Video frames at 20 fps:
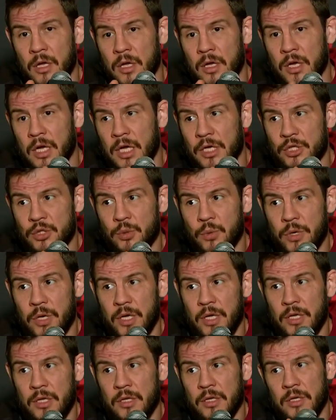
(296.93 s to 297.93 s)
catch
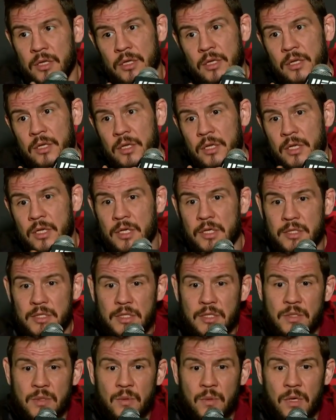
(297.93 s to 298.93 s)
weight.
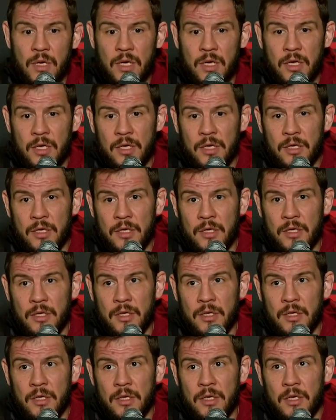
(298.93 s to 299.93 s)
That's why
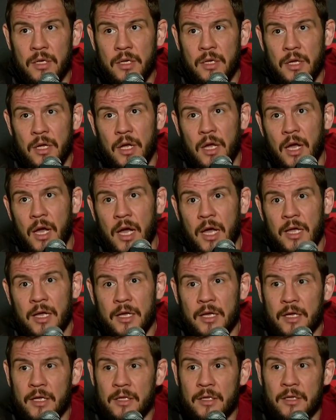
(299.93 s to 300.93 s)
I
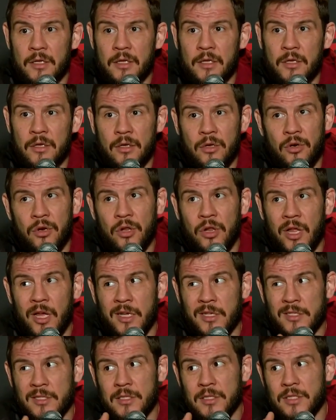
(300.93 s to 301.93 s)
can
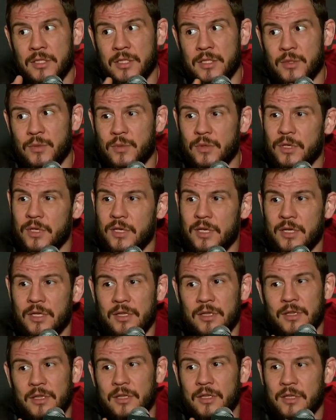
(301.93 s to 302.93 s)
relax this week
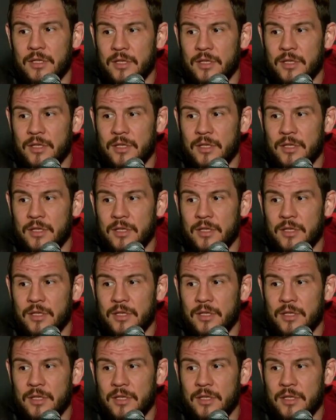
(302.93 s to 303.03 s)
and